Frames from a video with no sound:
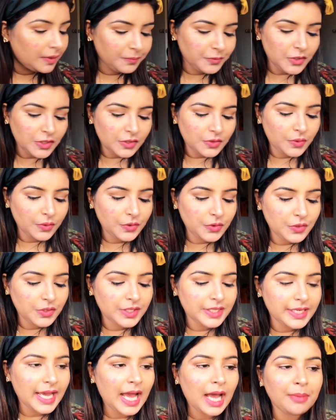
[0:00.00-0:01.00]
I'm just going to
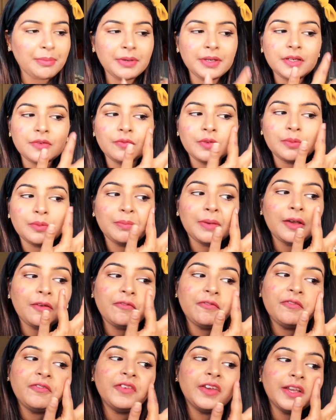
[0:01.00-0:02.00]
dab it with my
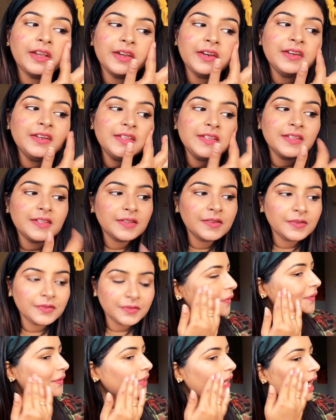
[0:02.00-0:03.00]
fingers
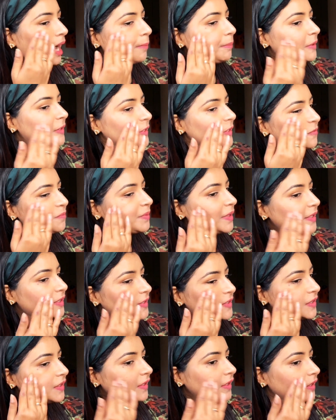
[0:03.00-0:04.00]
on the apples of my
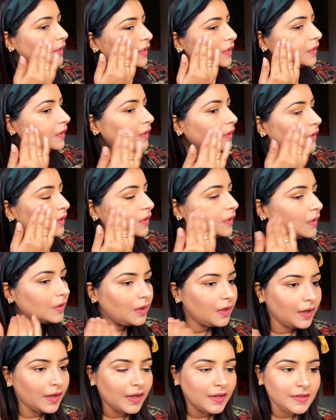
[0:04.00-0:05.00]
cheek,
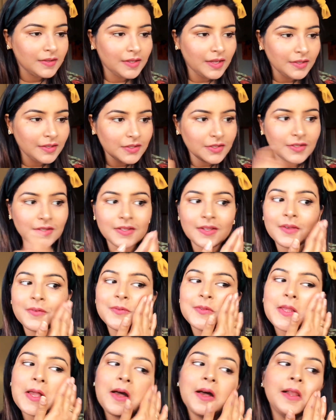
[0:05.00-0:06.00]
and that just
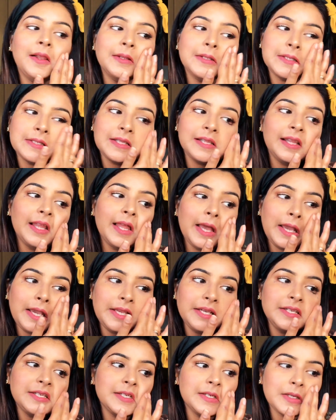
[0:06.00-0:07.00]
gives a
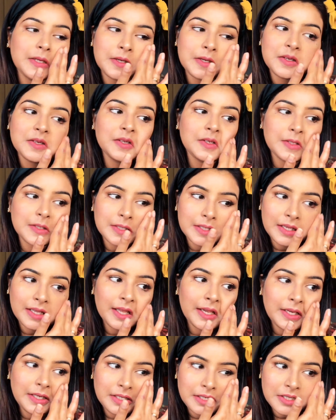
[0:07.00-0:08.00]

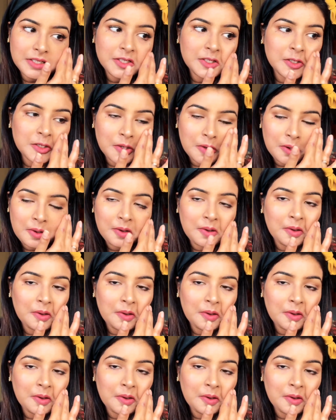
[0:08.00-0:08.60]
slightish